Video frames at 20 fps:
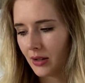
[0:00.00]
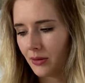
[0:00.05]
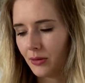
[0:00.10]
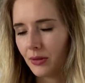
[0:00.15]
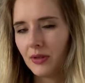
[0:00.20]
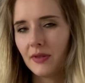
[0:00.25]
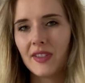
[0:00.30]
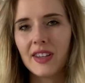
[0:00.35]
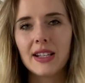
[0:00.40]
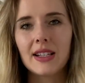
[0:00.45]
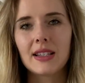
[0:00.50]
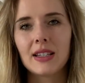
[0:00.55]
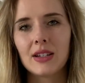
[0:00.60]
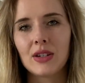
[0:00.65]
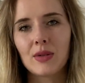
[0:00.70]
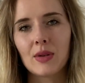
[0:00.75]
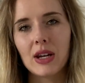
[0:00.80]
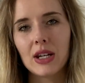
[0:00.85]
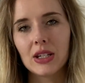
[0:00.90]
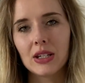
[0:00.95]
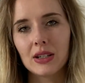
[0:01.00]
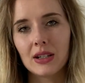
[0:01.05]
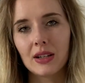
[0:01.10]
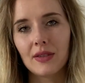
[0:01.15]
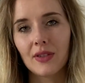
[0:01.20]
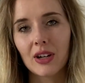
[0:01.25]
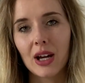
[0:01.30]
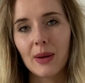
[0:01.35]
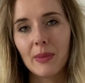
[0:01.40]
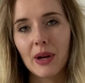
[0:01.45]
All of these situations have
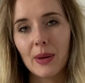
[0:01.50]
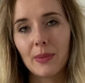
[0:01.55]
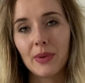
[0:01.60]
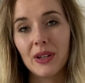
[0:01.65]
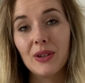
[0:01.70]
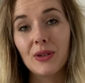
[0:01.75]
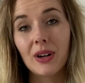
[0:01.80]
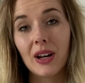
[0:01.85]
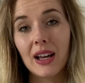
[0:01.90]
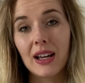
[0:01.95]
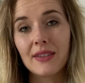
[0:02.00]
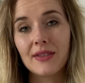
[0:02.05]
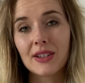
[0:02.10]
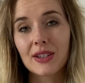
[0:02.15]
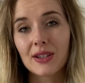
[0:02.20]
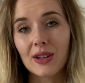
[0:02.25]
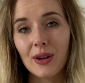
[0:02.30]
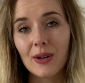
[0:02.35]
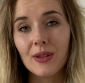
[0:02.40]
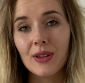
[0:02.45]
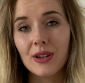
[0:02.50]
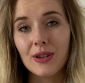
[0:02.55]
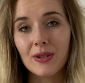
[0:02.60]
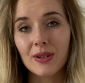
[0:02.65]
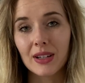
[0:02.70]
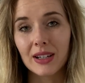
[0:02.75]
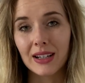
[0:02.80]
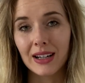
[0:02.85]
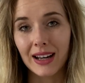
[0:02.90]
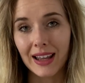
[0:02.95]
come up in your life so that you
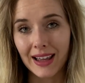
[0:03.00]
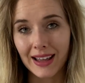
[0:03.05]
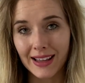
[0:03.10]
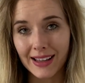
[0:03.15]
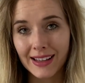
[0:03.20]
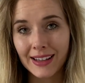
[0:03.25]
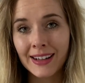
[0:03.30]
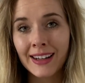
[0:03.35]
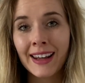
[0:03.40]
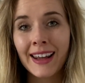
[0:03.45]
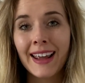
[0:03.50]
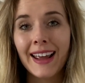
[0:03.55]
can learn